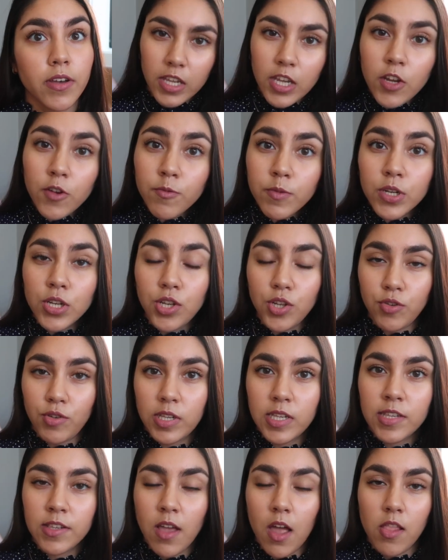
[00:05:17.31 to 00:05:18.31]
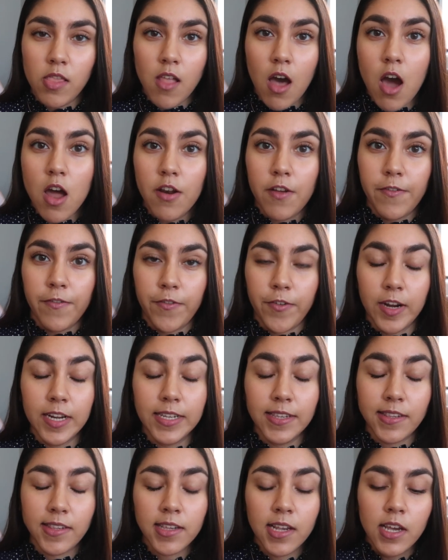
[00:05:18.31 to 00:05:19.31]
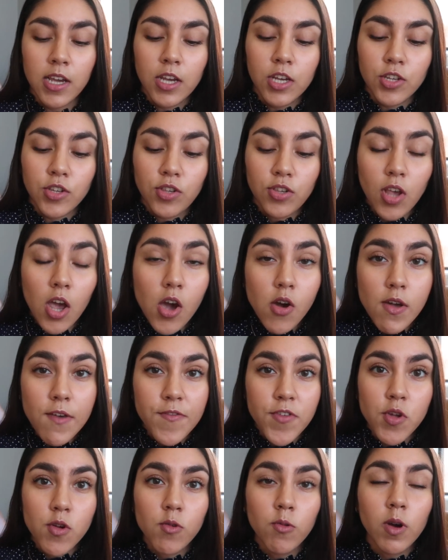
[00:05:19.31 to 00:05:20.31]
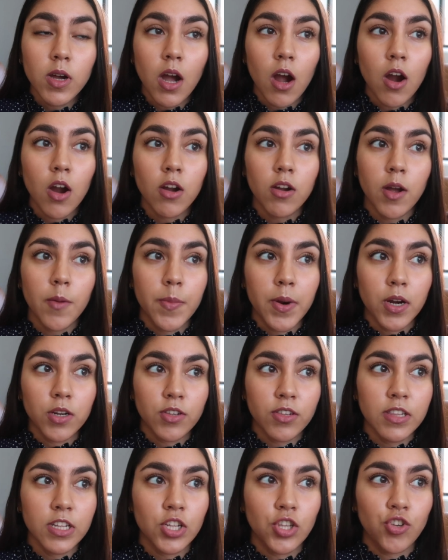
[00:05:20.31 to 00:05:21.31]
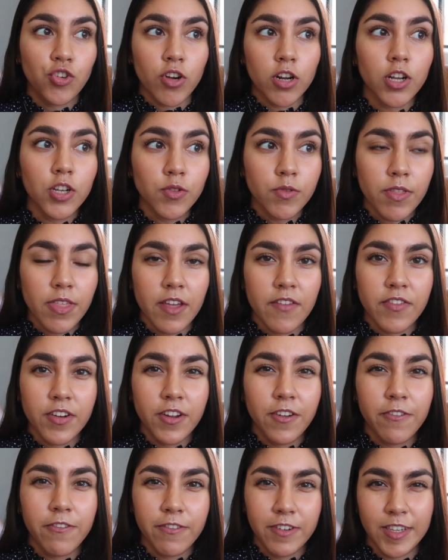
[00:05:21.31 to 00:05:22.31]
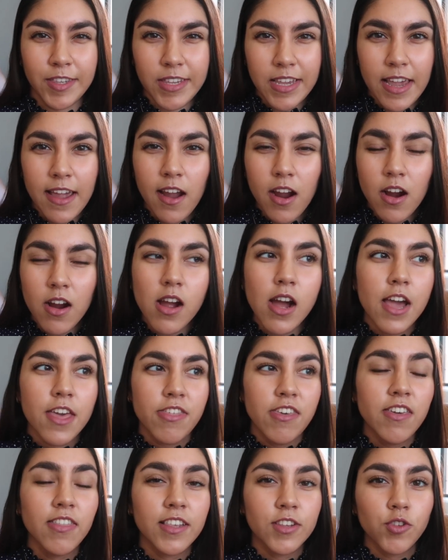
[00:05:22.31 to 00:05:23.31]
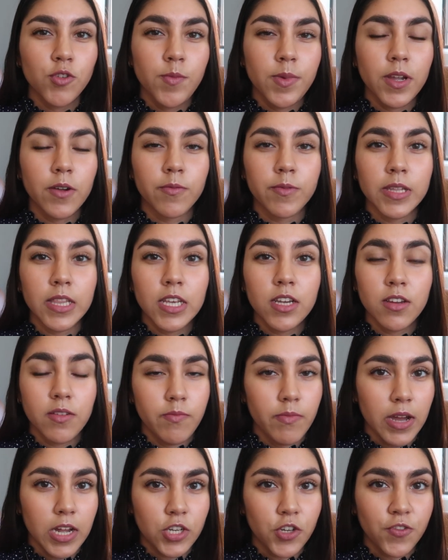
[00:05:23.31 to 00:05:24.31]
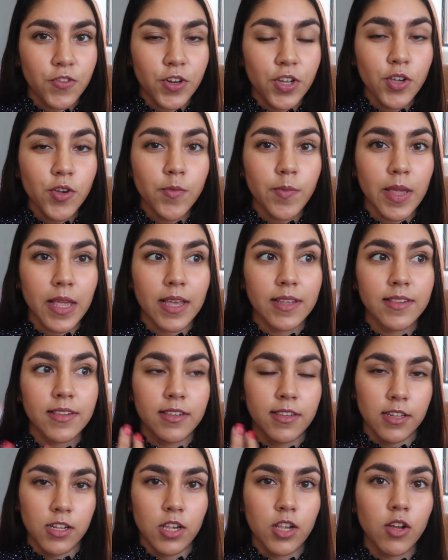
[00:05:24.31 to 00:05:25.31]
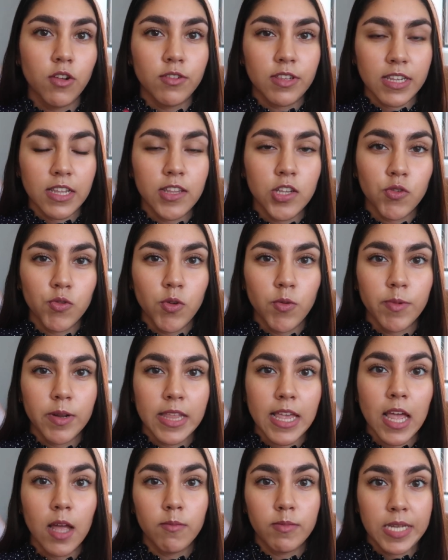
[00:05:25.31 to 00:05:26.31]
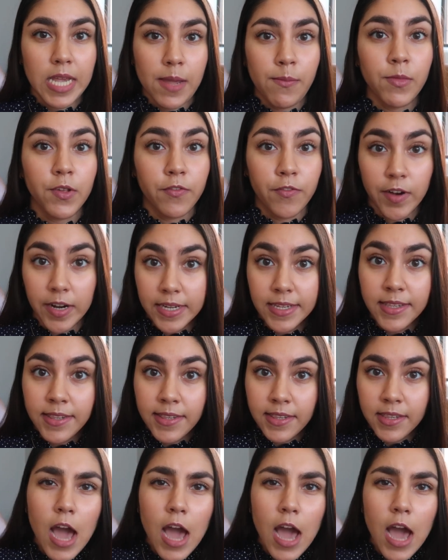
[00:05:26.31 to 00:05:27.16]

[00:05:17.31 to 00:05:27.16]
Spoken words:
It reduces a lot of frizz. So if you are a person that struggles with like very frizzy hair, I think this would be a really good match for you because the silicones in this will really help tame the frizz.